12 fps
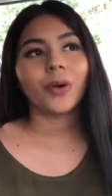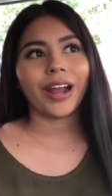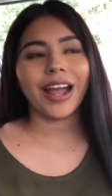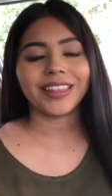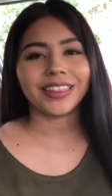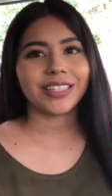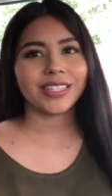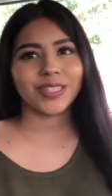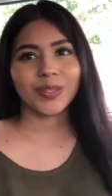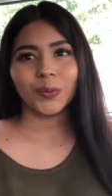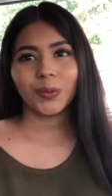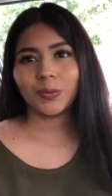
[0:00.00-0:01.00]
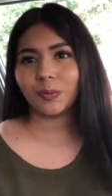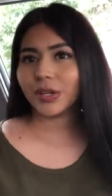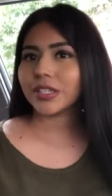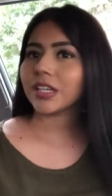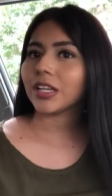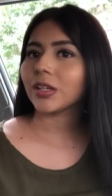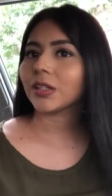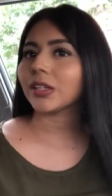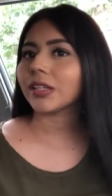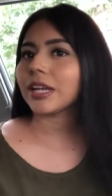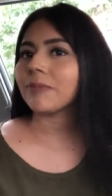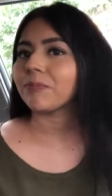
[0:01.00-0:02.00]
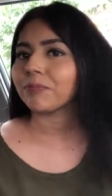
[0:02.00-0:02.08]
at the school particularly.